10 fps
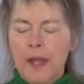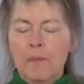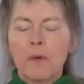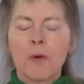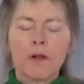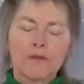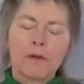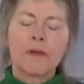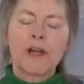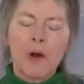
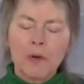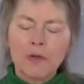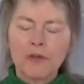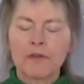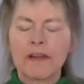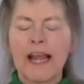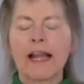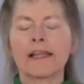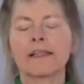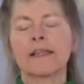from an older
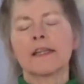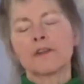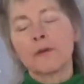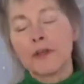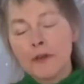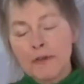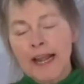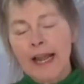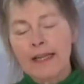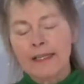reality to a new
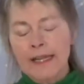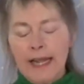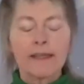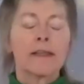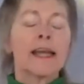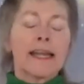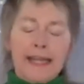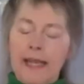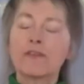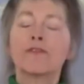reality. And
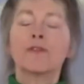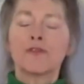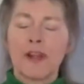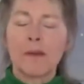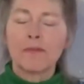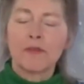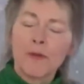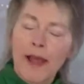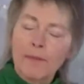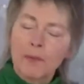yes, you step
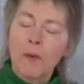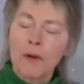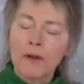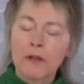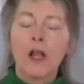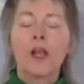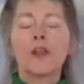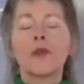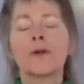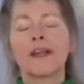through that portal.
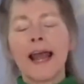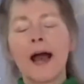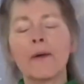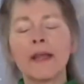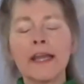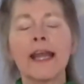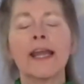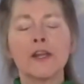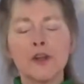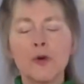You're now in
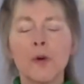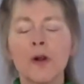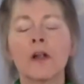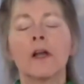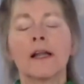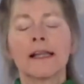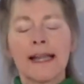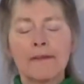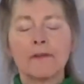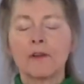a newer
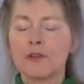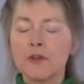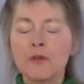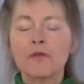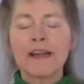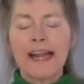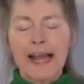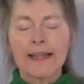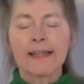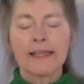level, new
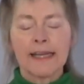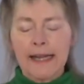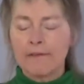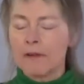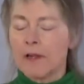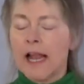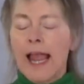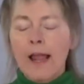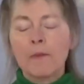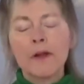reality level.
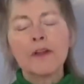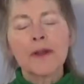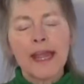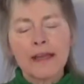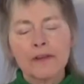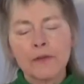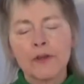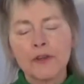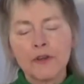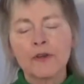And when you get to
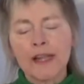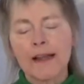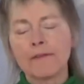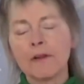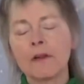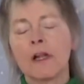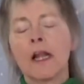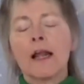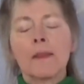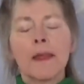a new level,
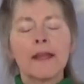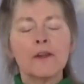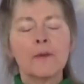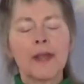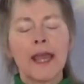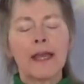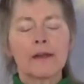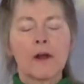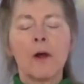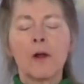then you
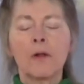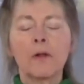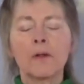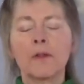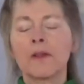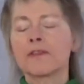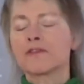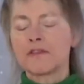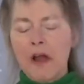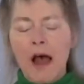get all the
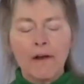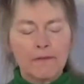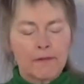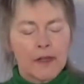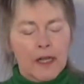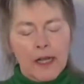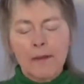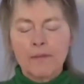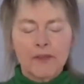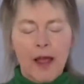stuff
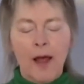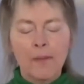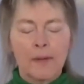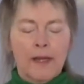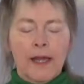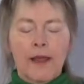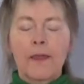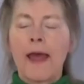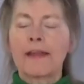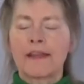comes up
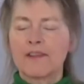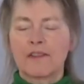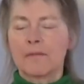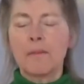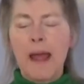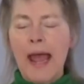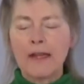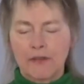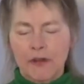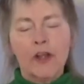that doesn't
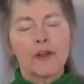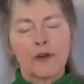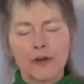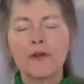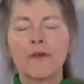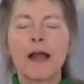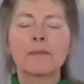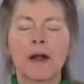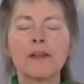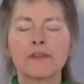match your new
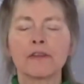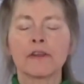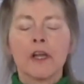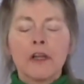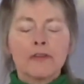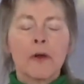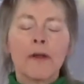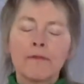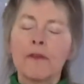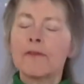vibration. So
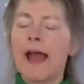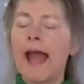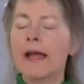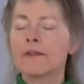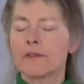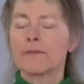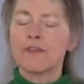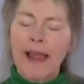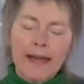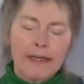if you've had some
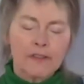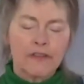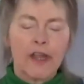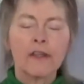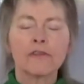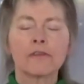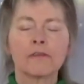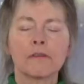challenges